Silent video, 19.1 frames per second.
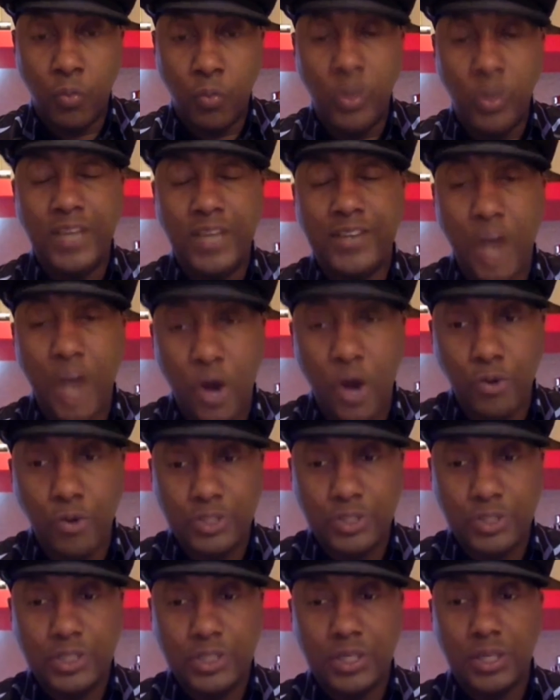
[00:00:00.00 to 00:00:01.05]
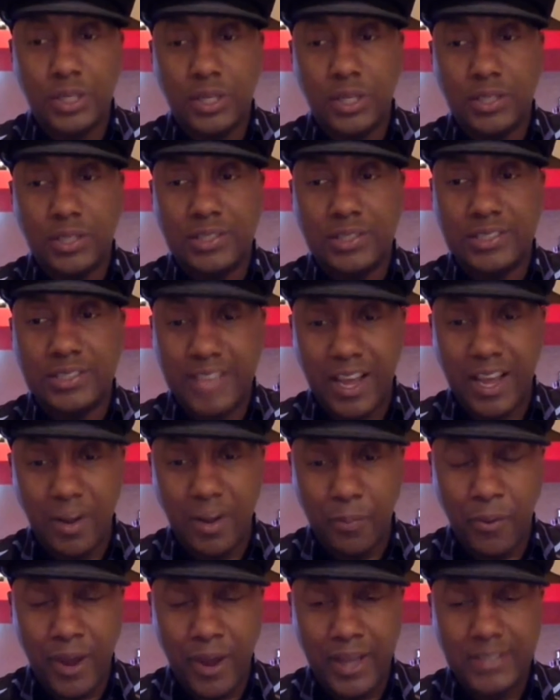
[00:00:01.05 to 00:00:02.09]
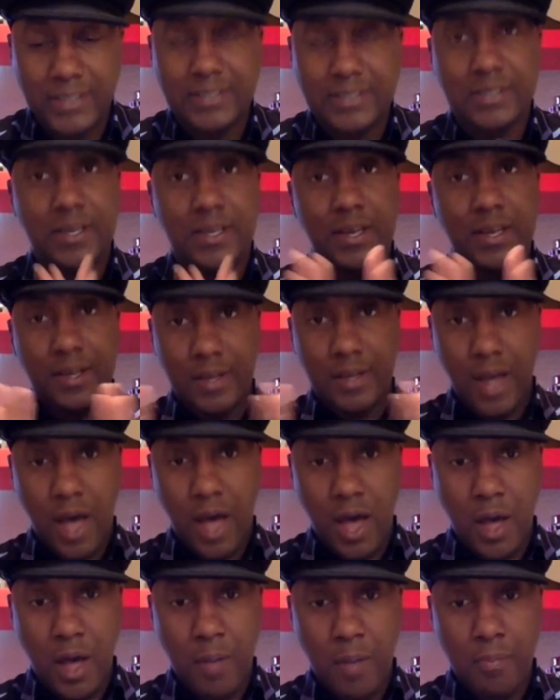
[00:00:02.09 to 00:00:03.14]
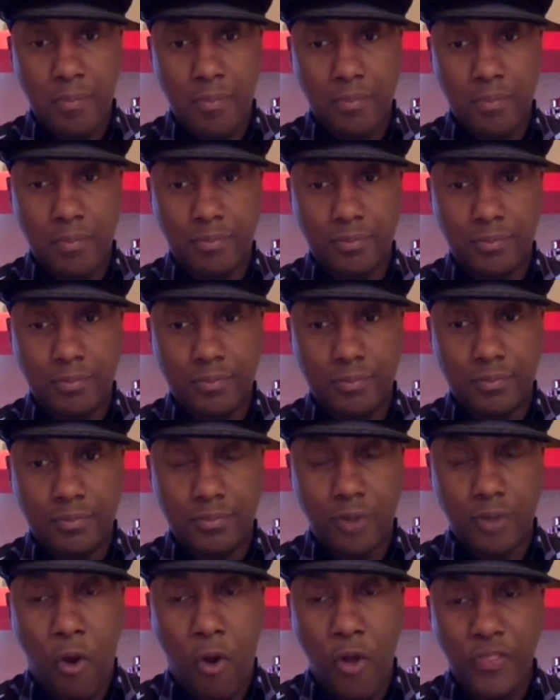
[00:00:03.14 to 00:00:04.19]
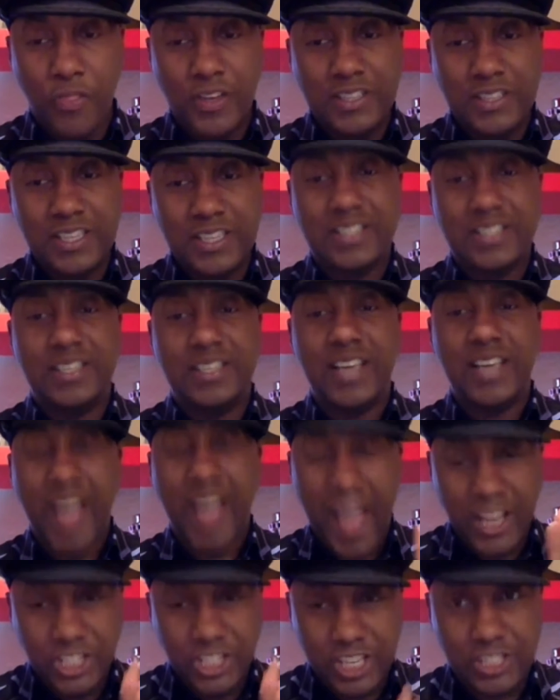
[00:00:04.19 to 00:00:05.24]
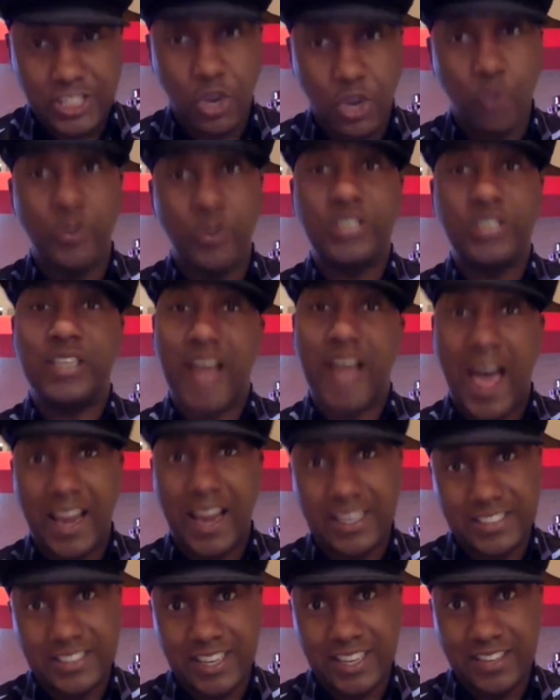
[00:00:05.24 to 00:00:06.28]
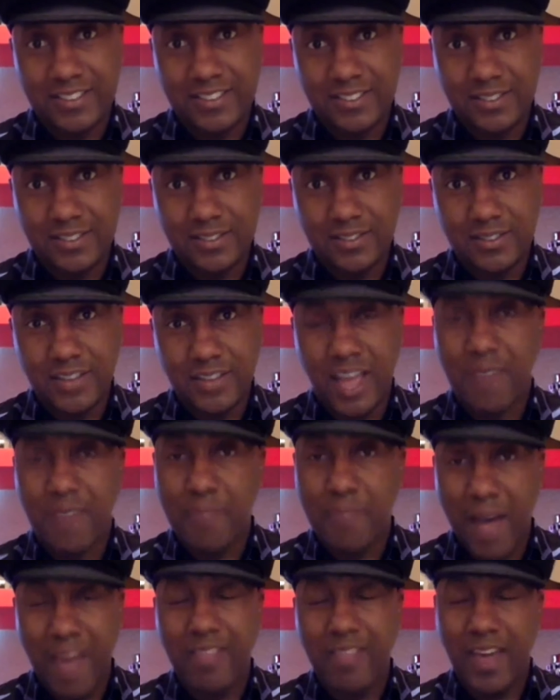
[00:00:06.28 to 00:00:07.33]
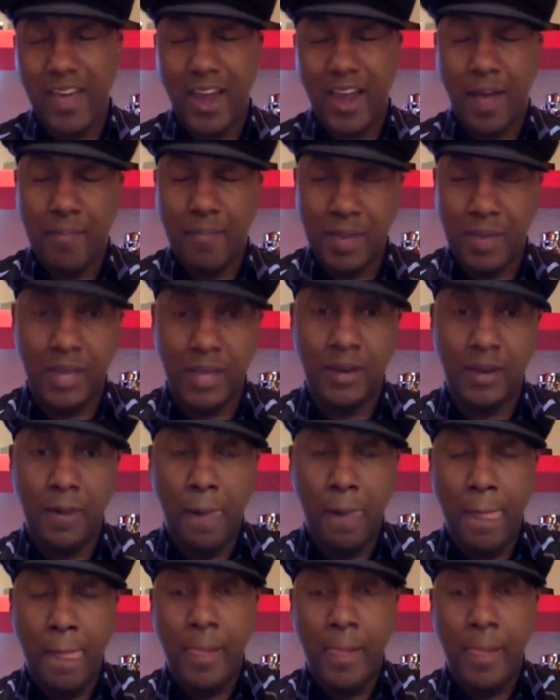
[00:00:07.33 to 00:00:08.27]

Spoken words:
We don't celebrate authenticity and just originality. And by that, I mean,